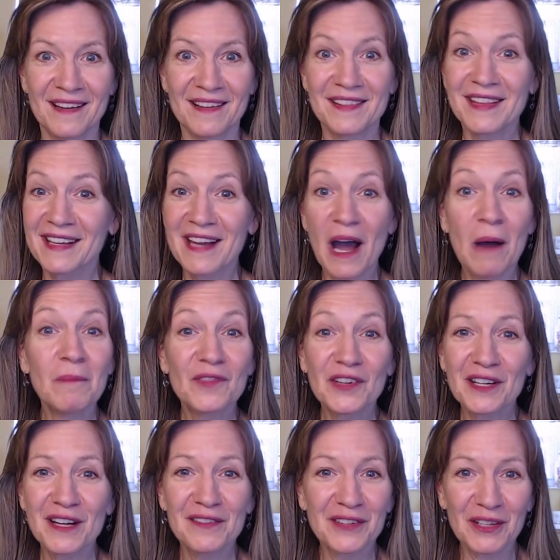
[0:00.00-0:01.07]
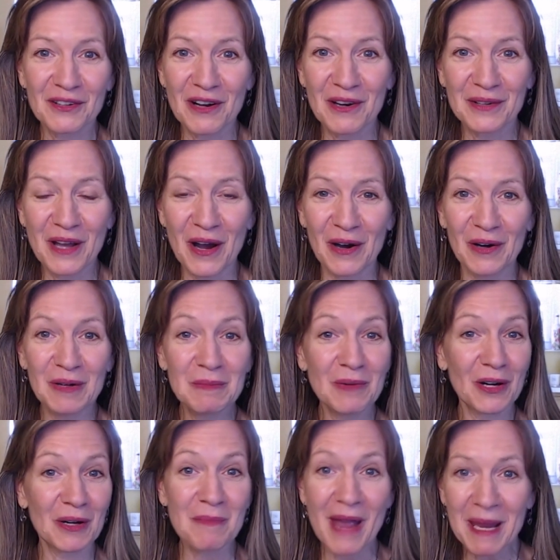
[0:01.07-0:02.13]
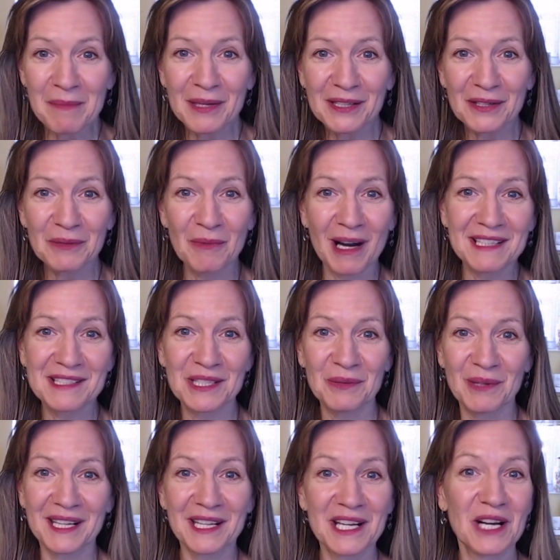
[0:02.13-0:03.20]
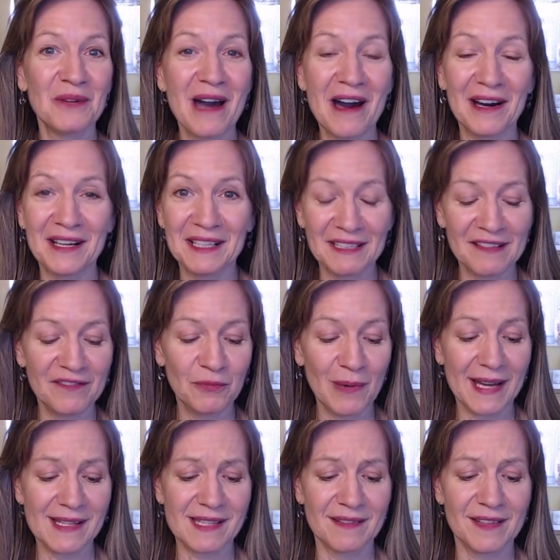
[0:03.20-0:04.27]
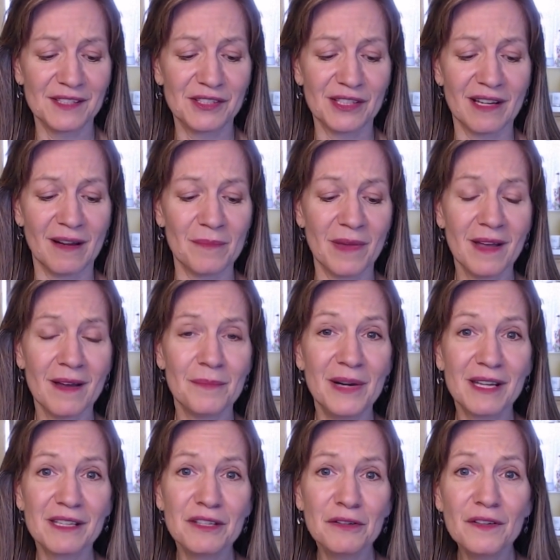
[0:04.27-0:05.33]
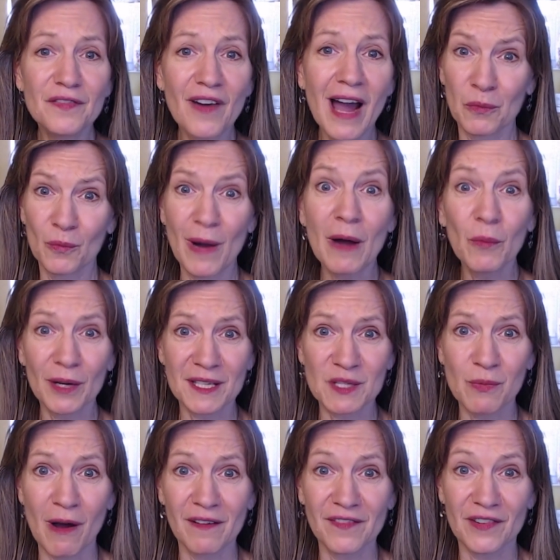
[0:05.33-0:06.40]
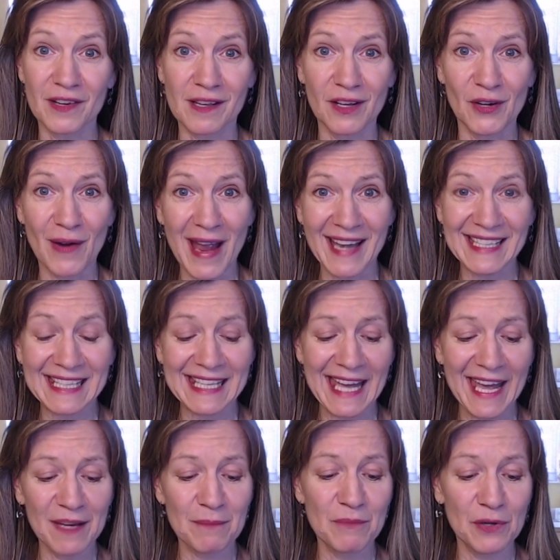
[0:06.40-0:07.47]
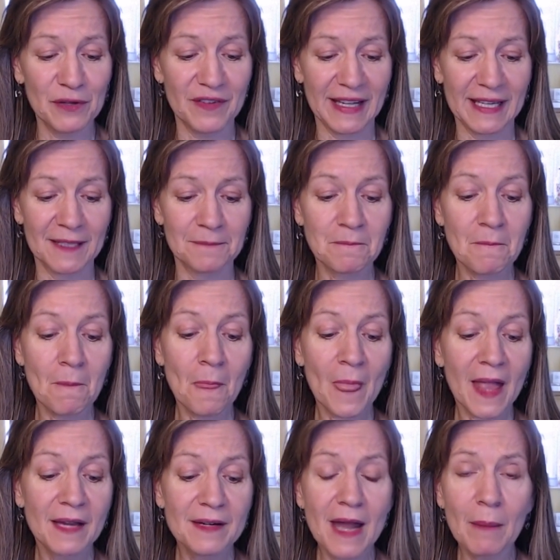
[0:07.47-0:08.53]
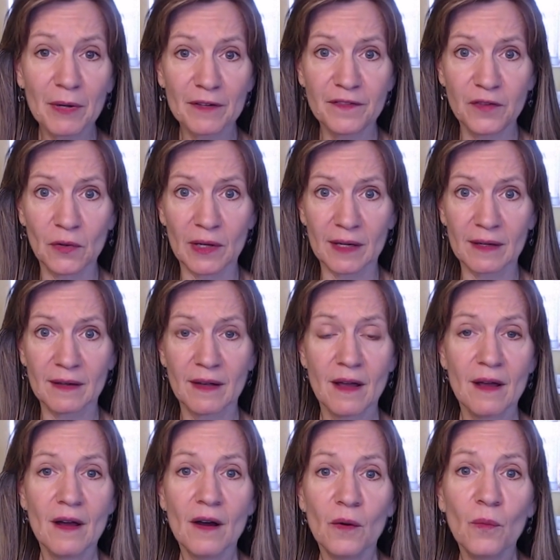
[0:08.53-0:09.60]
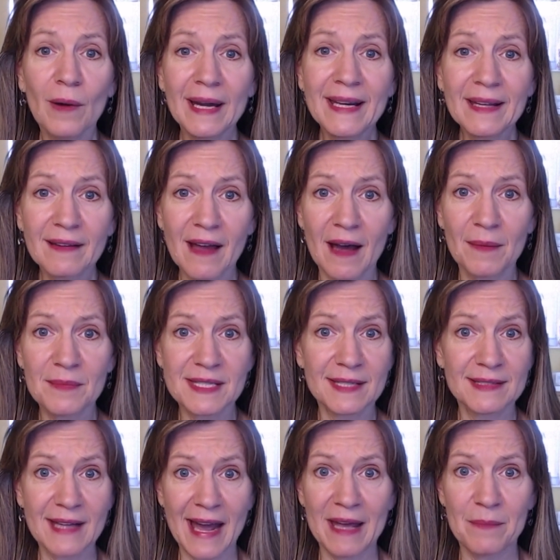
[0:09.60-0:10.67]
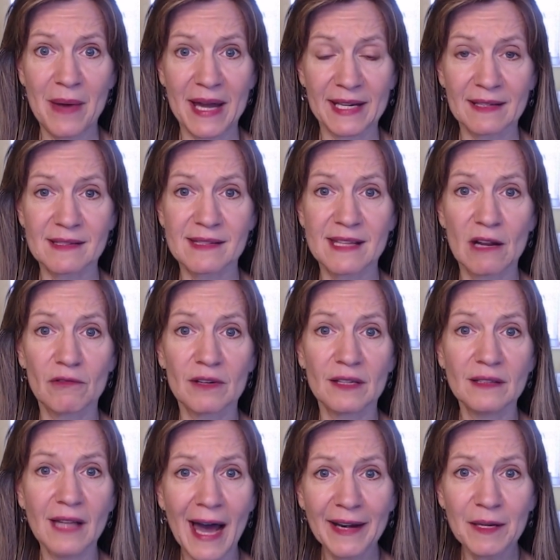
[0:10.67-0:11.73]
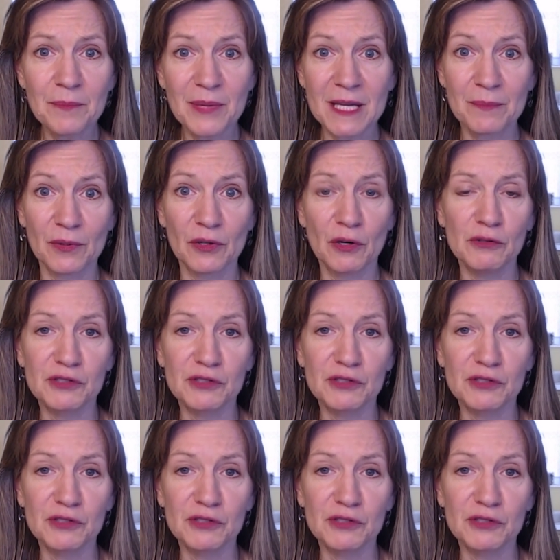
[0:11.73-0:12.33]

the comfort of your own home, or maybe you're one to want to go out and lift weights in the gym. But you find what works well for you and get moving. Number four, when it comes to diabetics, there were a lot of people who